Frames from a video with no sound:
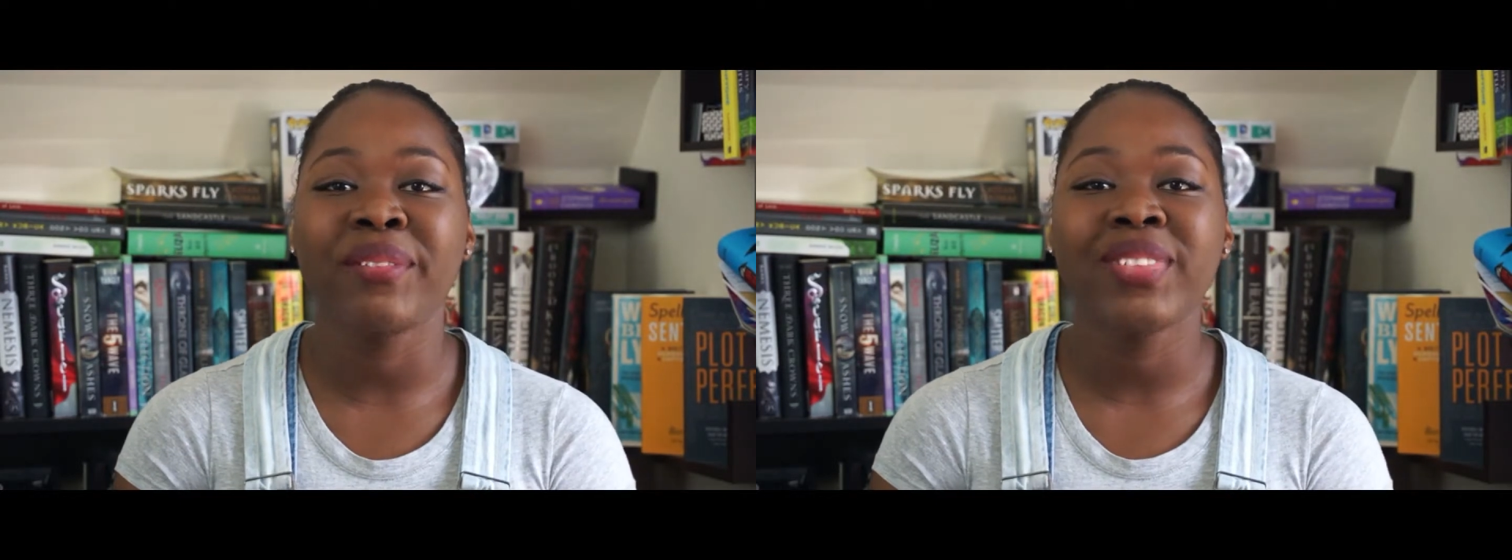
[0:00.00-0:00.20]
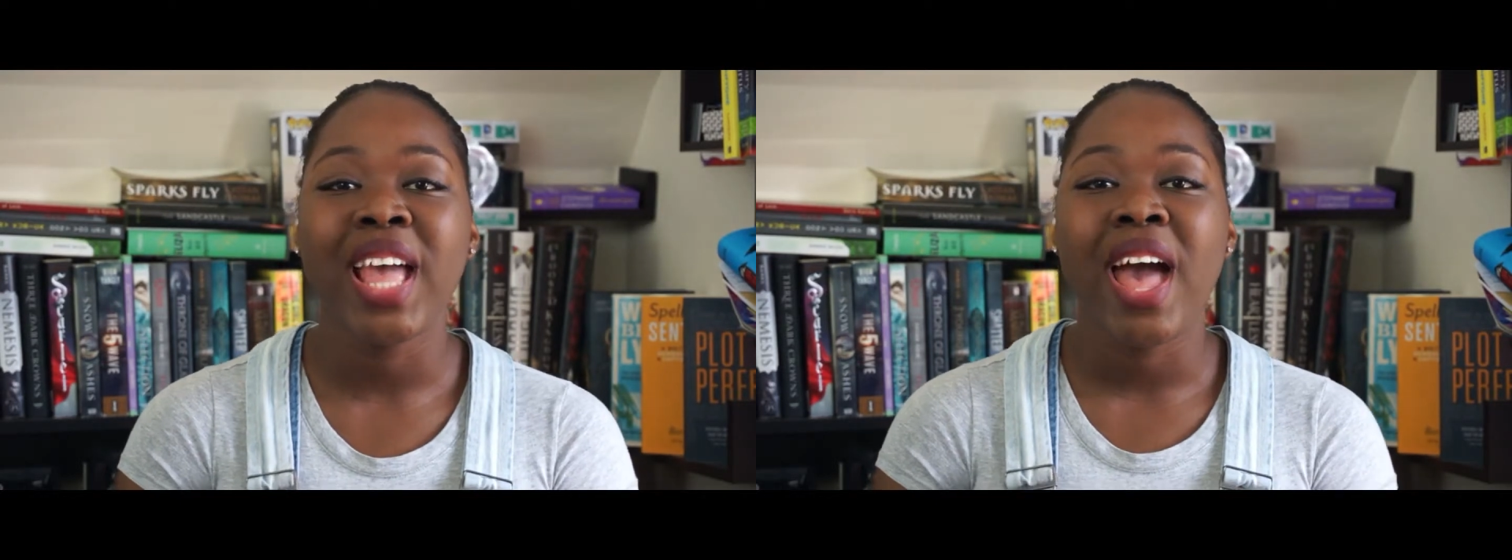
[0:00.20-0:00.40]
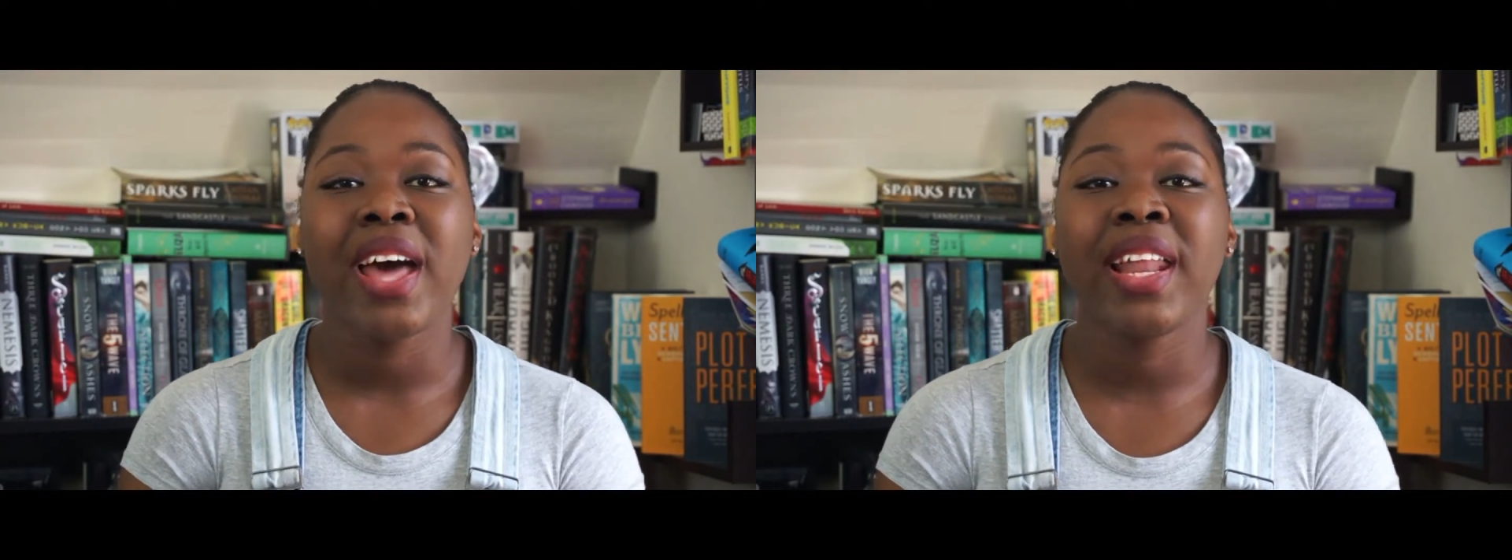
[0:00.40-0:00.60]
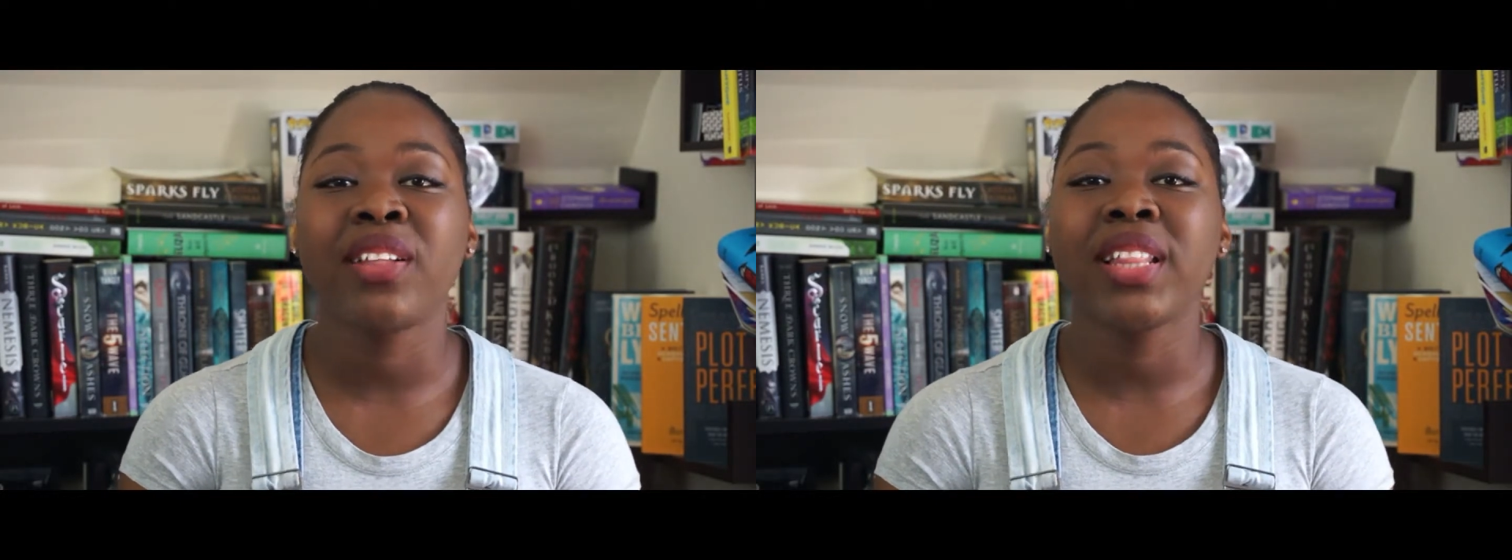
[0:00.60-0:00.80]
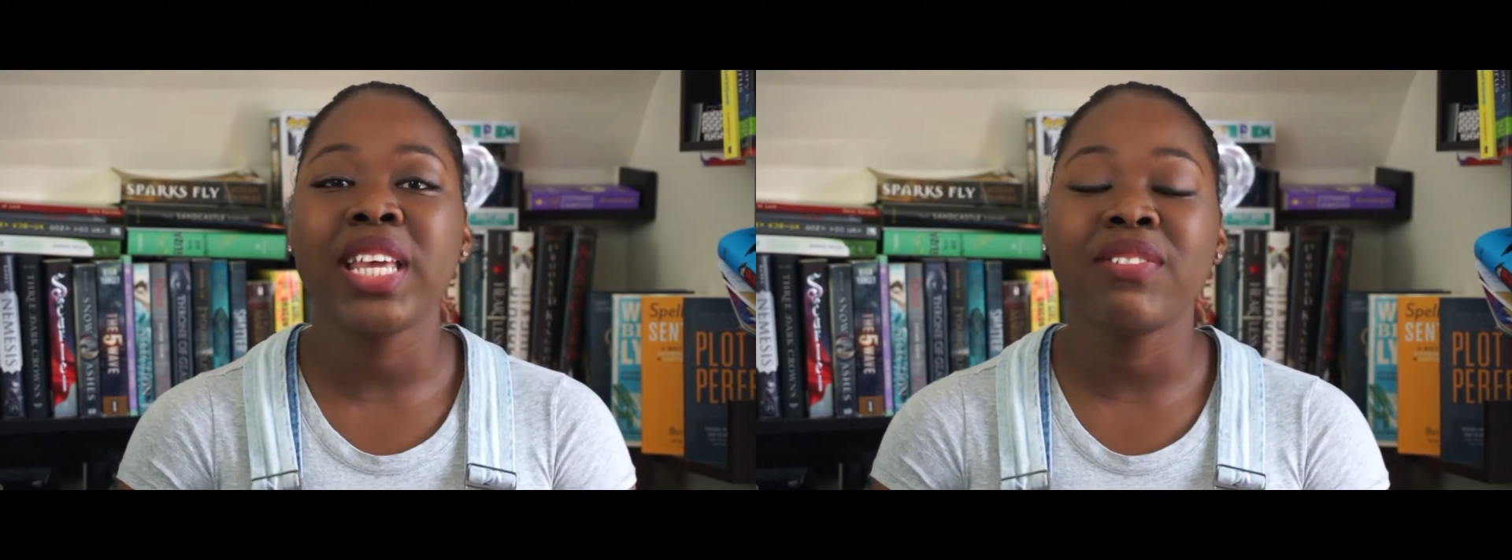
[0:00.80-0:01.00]
and
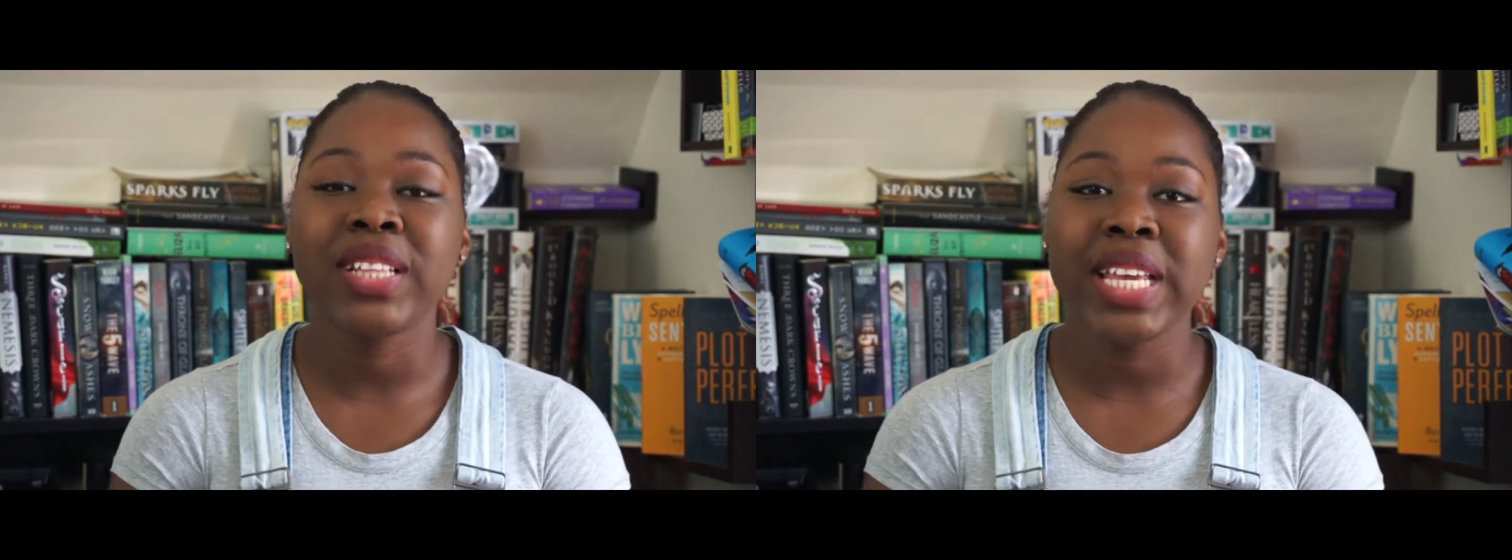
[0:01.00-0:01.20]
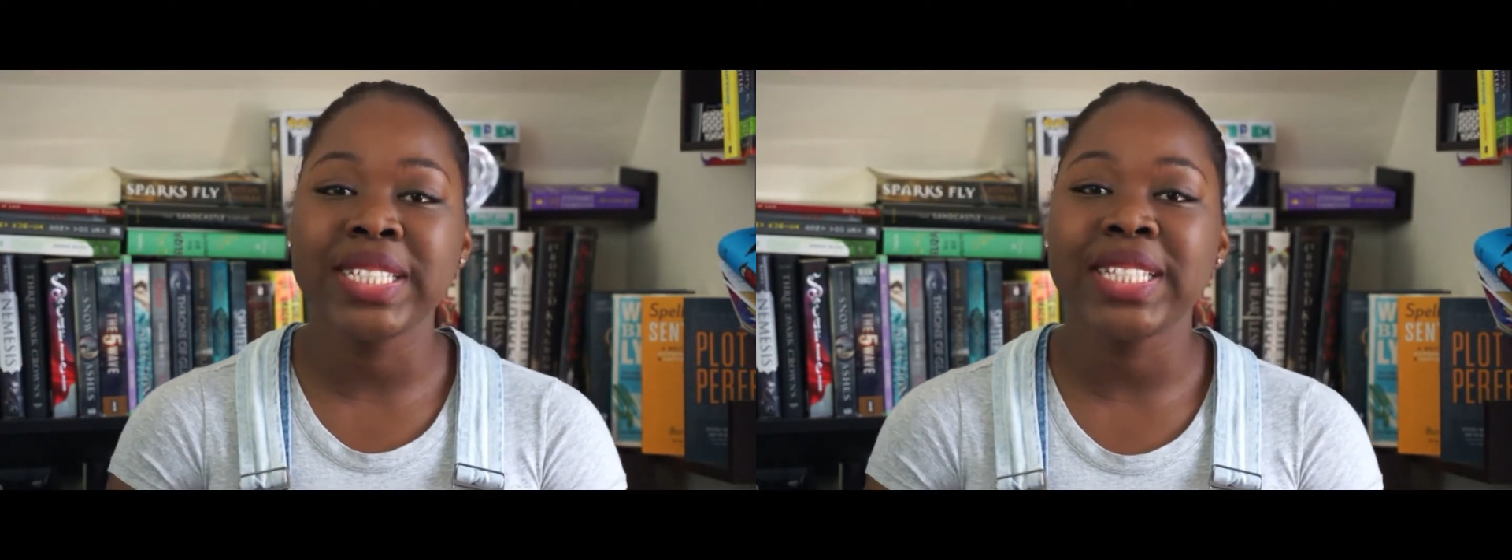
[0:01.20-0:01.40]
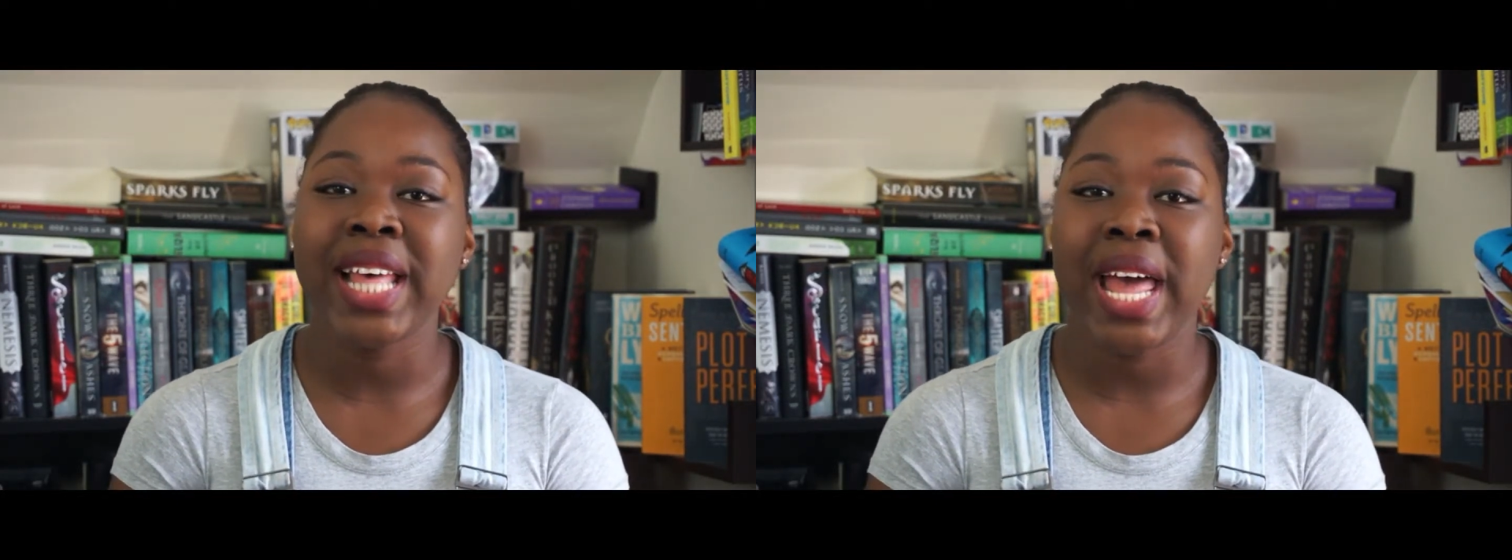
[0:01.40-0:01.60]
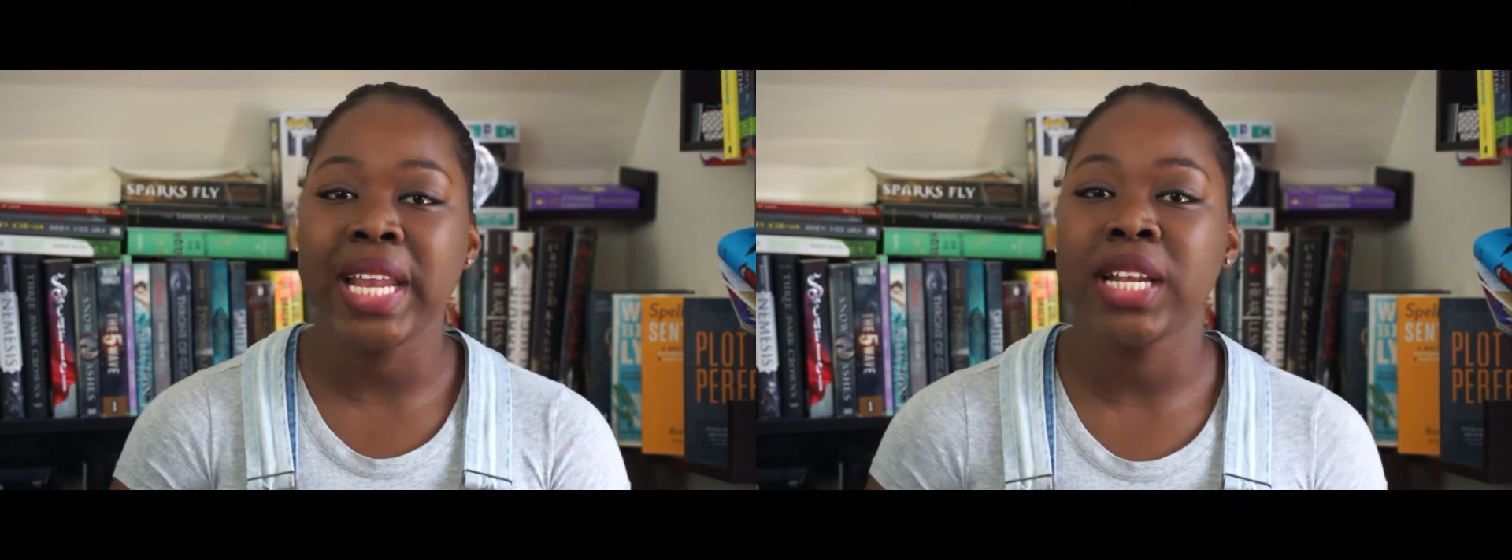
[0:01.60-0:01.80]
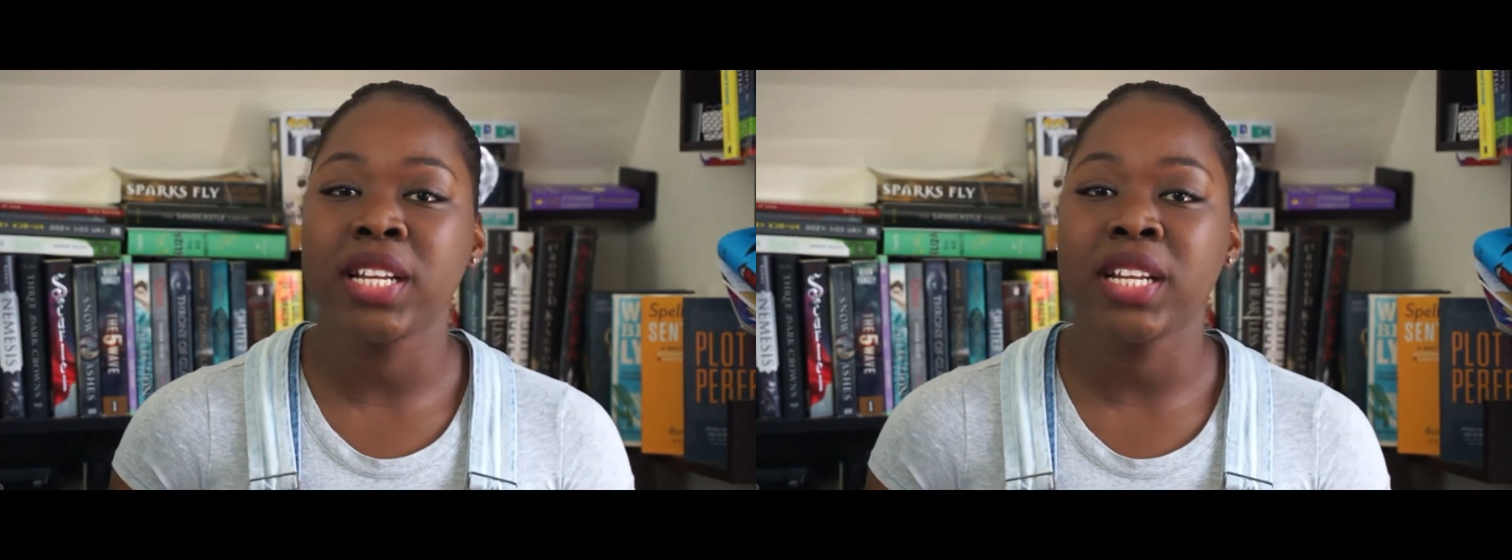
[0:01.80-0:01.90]
I'll leave links to that in